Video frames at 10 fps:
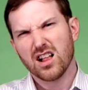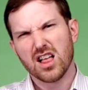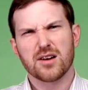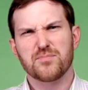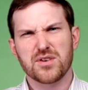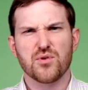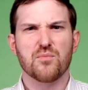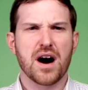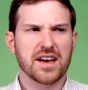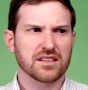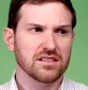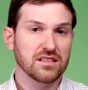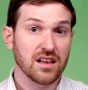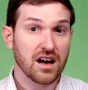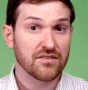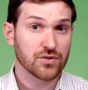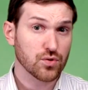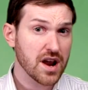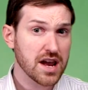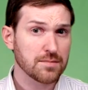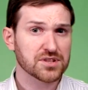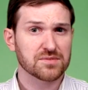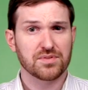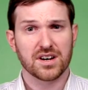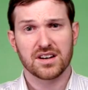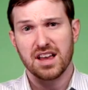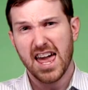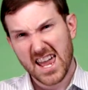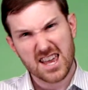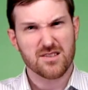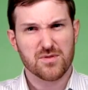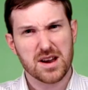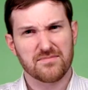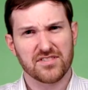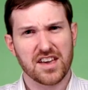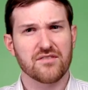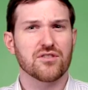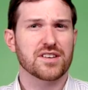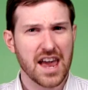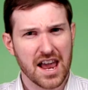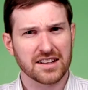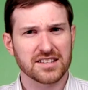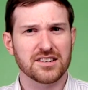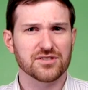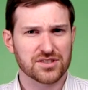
A lot of people might love grapes, but hate grape flavored candy or